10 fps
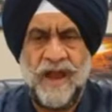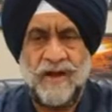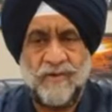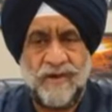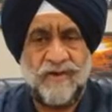
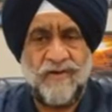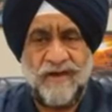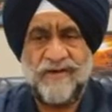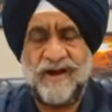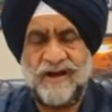and you
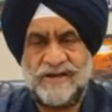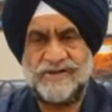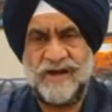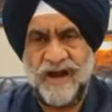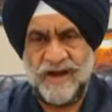have an
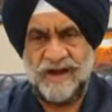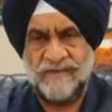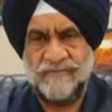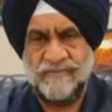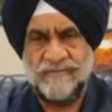interest in
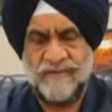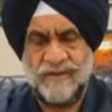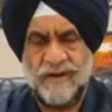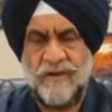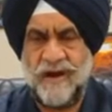IT.
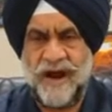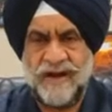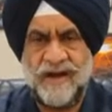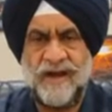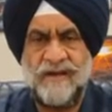Now
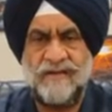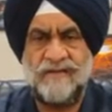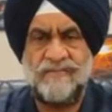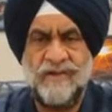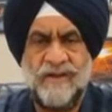
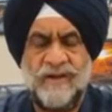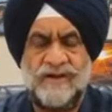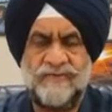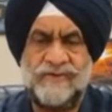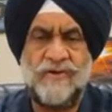IT
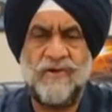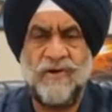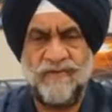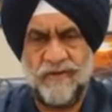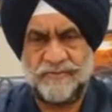gives you a
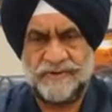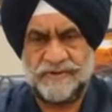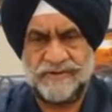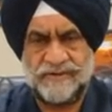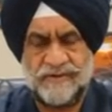lot of
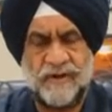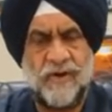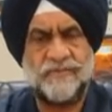options. That